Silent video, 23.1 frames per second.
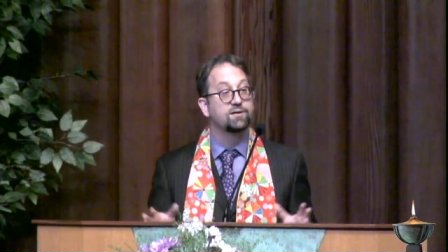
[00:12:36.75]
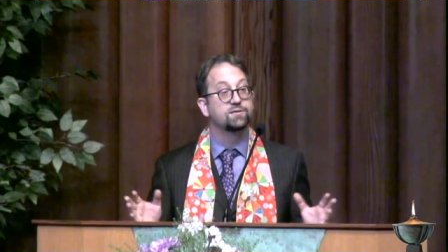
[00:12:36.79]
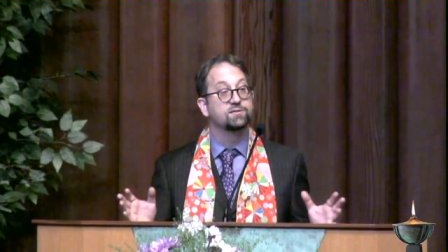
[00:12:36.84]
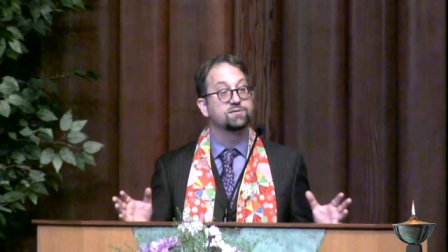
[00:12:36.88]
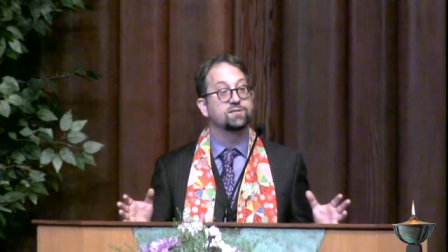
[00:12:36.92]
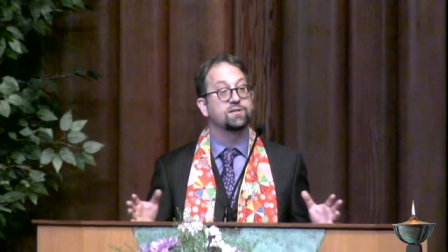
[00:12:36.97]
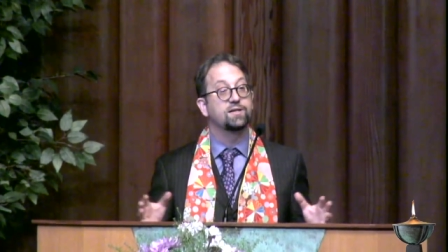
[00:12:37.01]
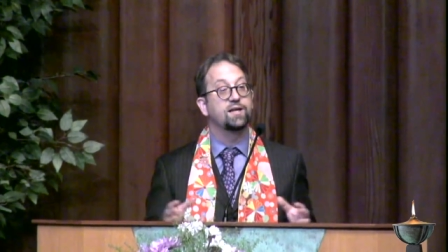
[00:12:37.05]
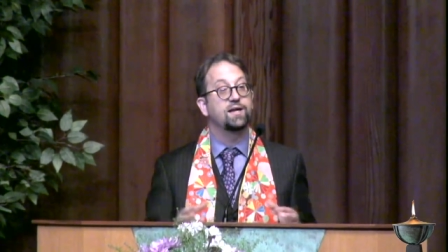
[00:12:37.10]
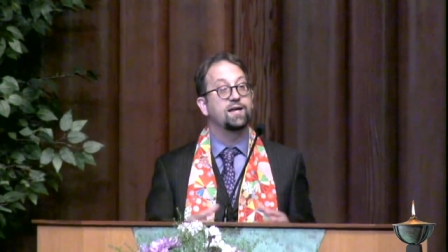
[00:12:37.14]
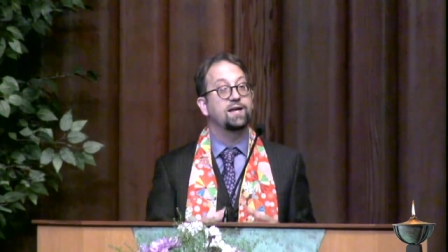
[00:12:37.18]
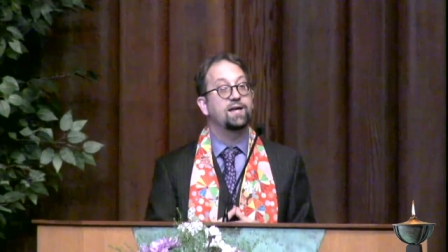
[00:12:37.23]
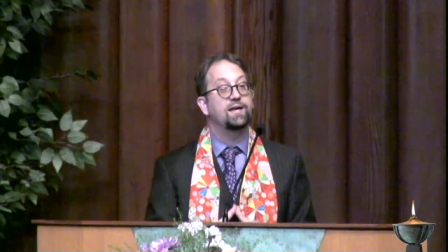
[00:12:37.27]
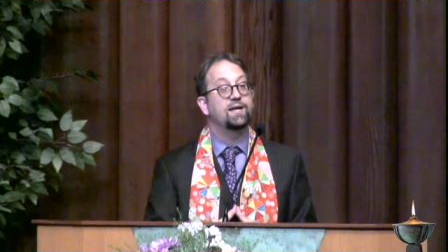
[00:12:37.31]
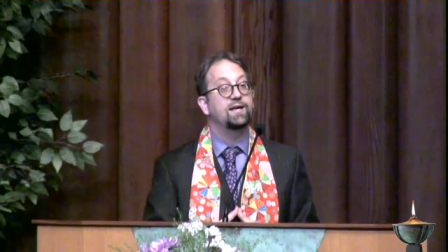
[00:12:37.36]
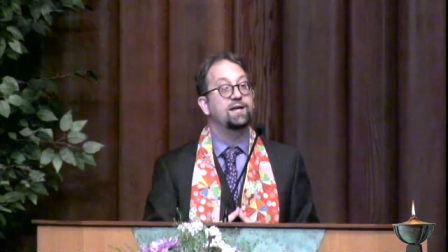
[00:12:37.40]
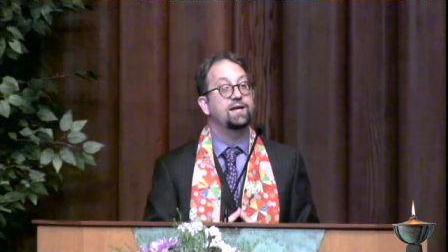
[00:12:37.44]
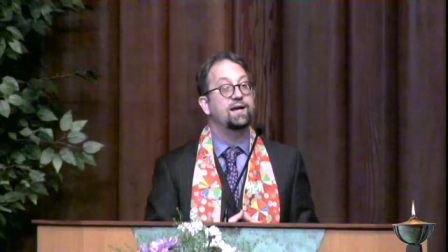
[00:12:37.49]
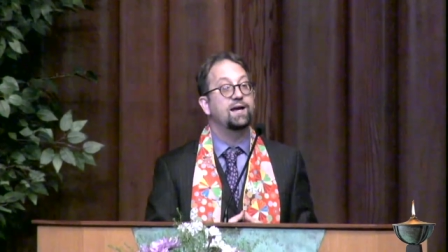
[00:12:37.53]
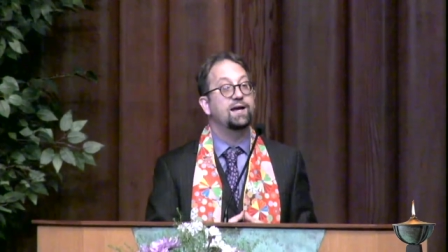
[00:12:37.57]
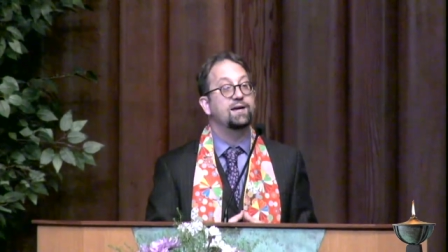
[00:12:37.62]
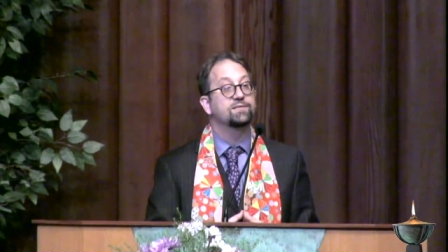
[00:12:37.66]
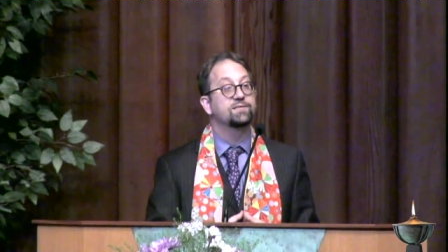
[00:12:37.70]

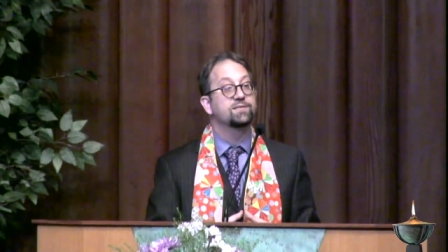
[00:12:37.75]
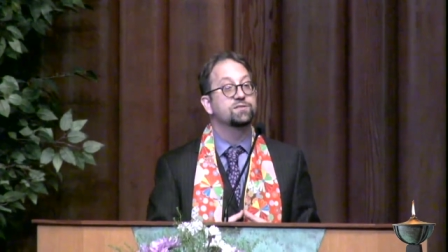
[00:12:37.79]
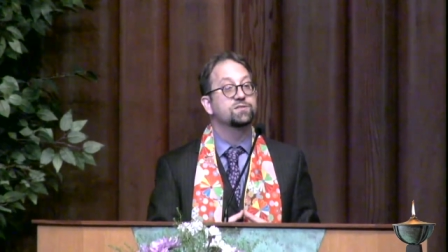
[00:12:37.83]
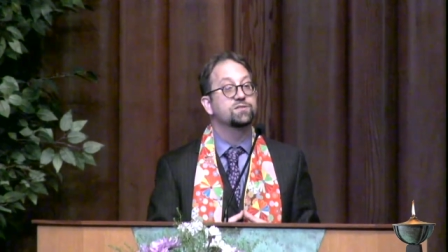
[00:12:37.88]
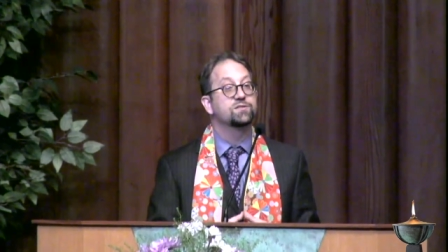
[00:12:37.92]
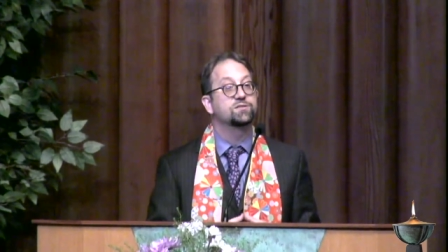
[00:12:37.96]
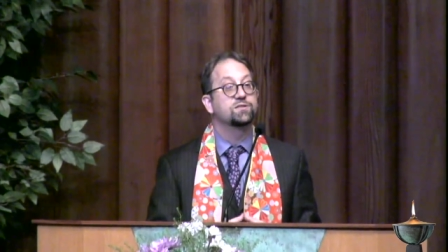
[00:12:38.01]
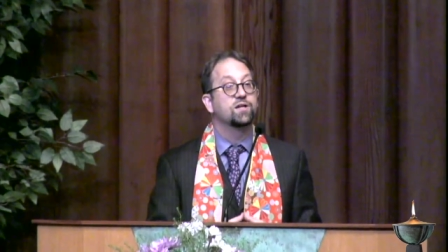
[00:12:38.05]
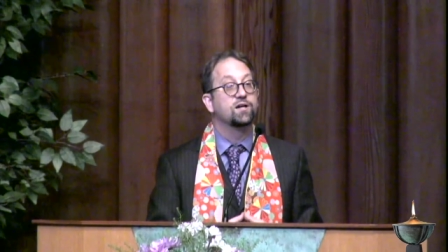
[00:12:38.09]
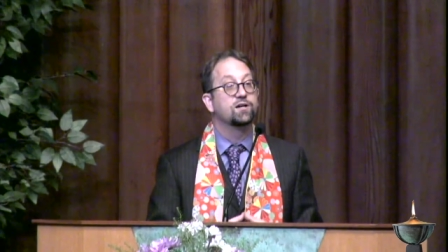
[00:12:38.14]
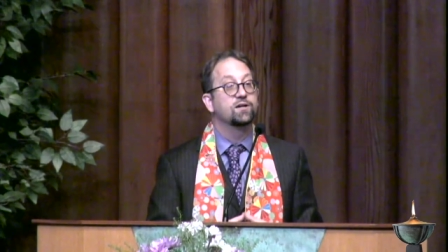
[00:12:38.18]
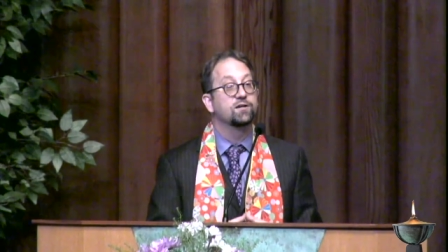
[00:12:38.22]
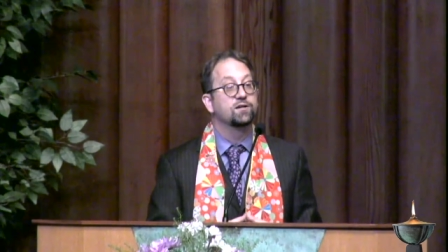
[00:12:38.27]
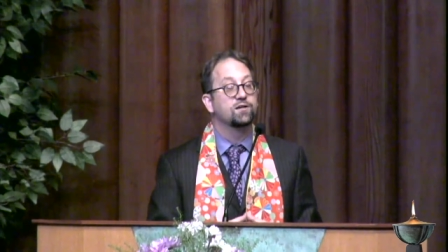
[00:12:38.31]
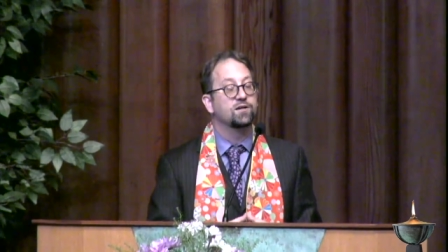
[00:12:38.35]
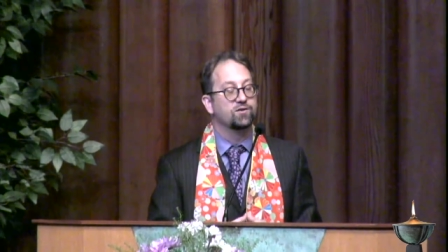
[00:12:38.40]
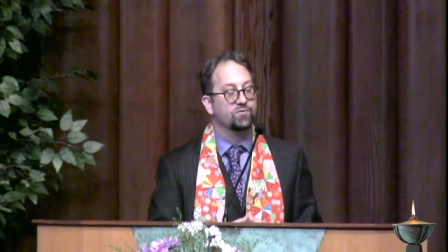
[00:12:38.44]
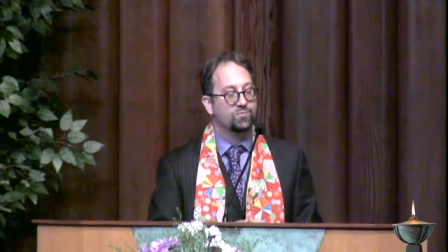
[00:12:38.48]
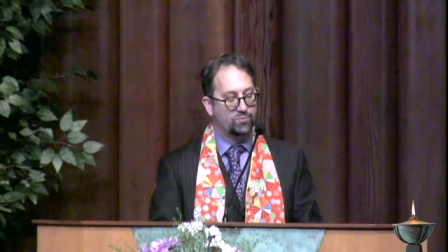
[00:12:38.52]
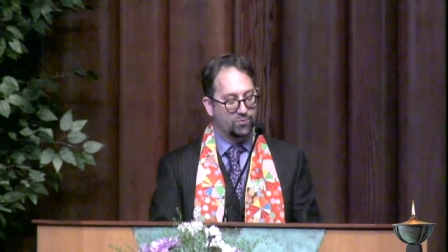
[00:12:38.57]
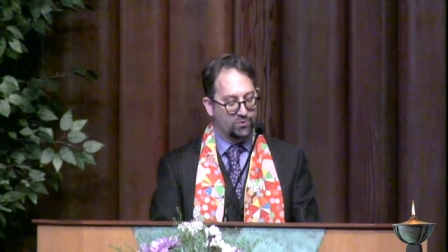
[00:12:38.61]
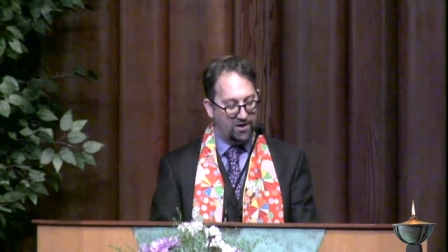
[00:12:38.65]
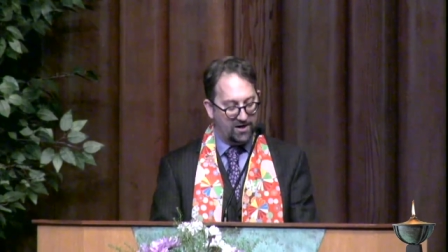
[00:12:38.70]
Today, at the start of
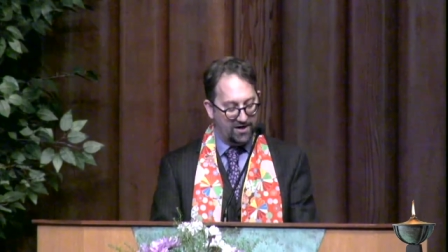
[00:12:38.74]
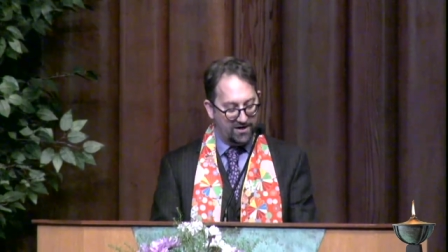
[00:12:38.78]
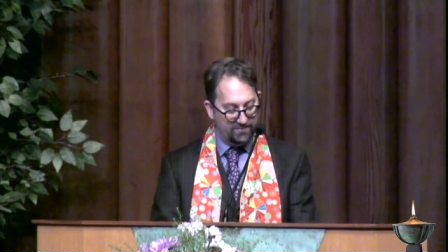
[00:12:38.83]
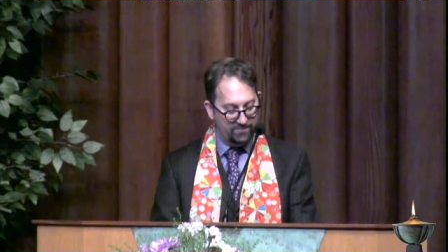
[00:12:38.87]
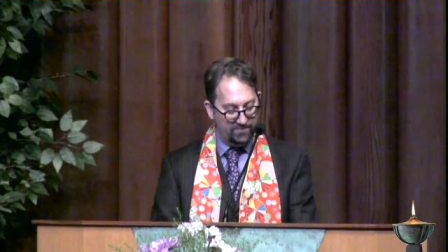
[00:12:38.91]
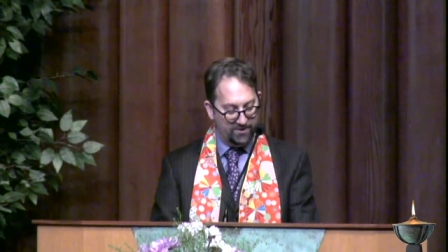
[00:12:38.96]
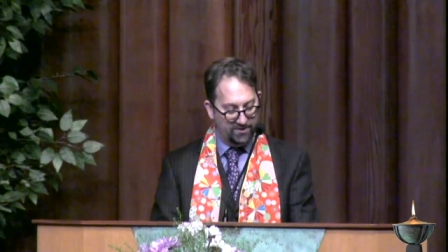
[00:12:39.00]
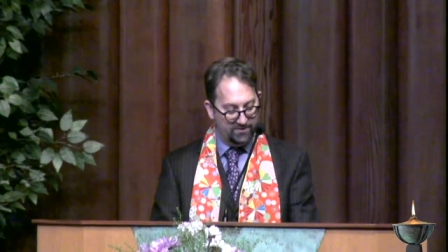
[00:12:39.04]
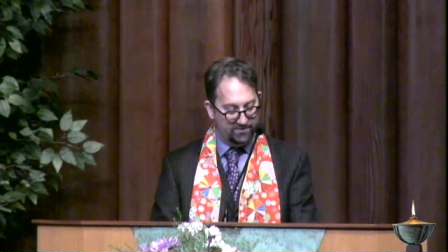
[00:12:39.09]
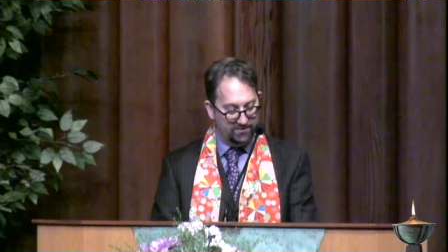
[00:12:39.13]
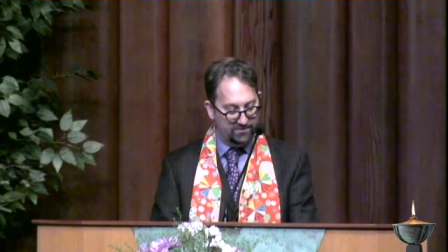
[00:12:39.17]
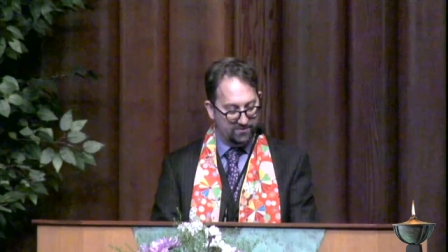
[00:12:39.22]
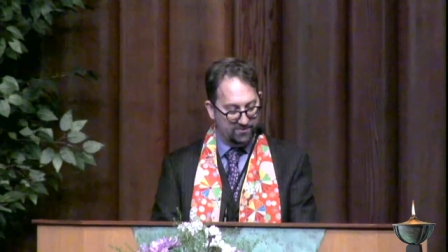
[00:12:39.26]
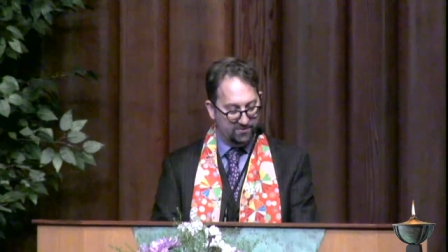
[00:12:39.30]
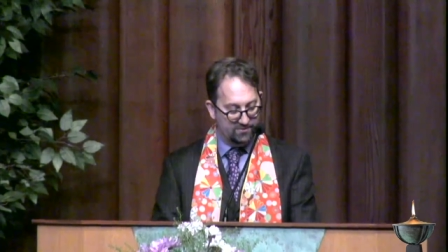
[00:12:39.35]
Pride Month,